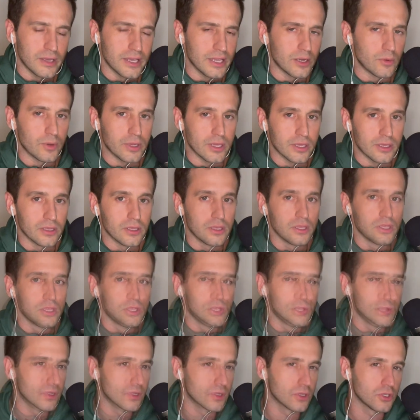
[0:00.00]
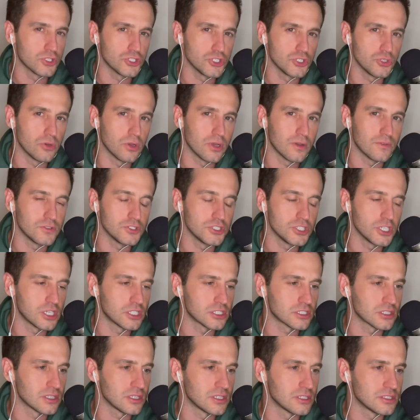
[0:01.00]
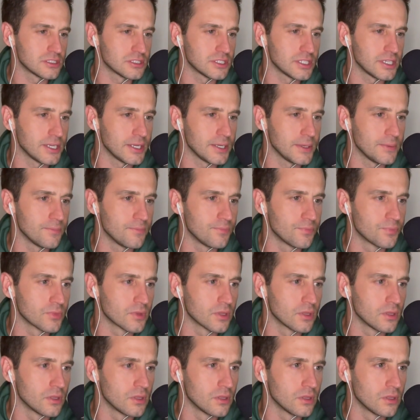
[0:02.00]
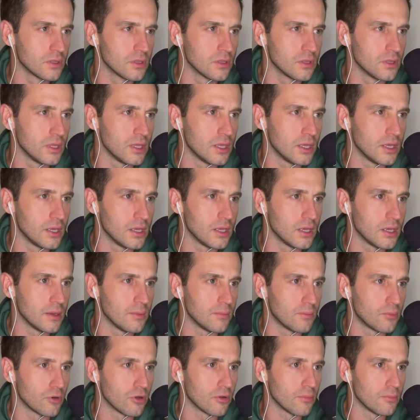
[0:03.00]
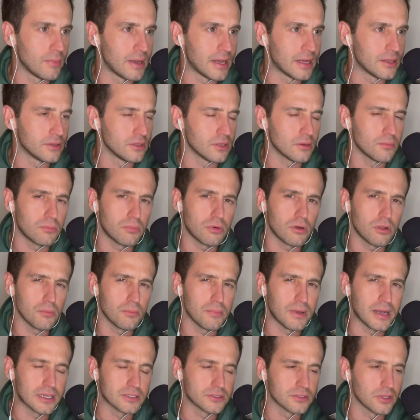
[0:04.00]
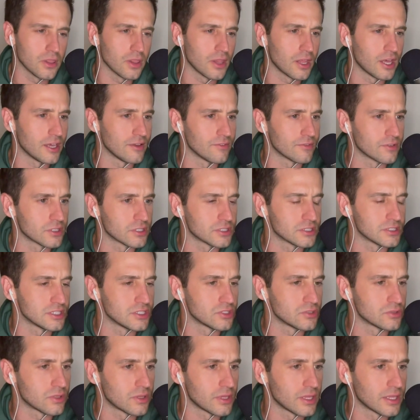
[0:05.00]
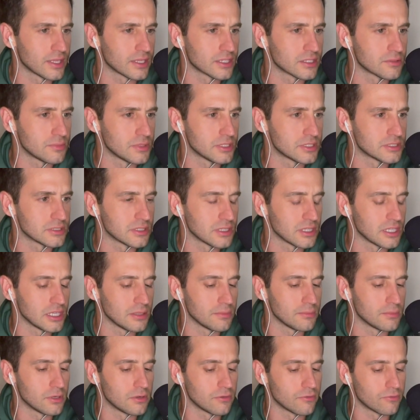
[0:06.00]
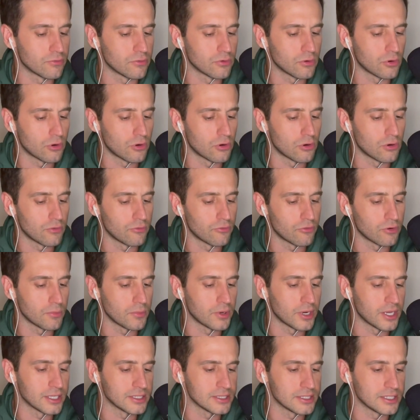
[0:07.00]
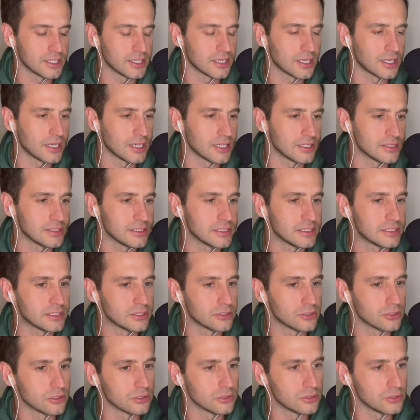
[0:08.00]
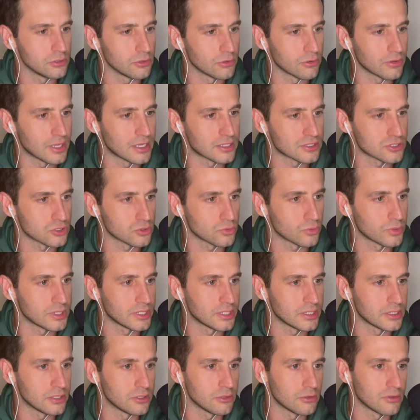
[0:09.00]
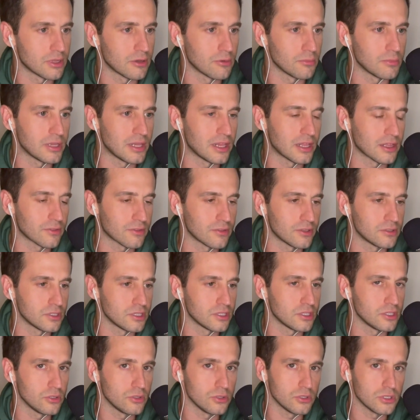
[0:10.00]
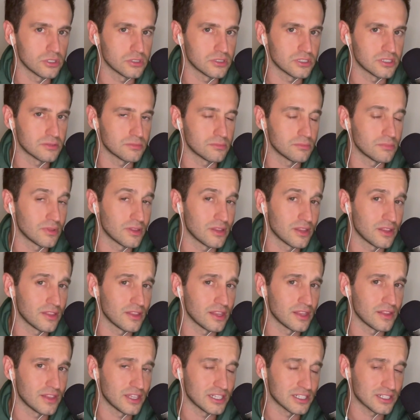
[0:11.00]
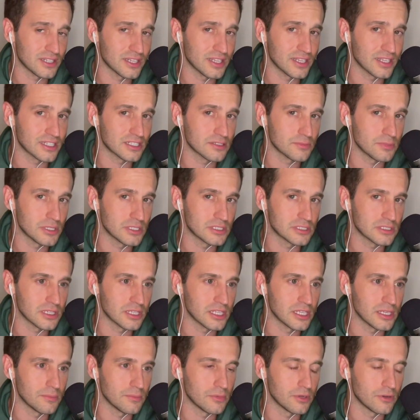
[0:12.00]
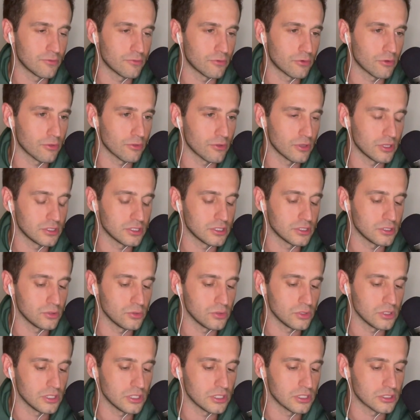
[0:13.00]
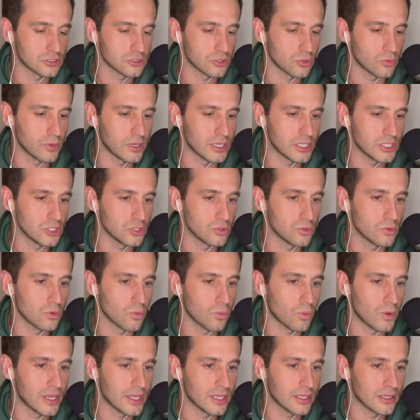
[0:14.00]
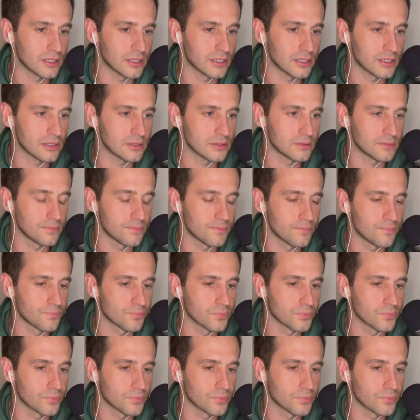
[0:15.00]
Anyway, because you have just, let's say, brought back to life, because this thing has been sleeping from 1990 till 2022. That would be like 32 years. This thing has been sleeping for 32 years. So when you awaken it,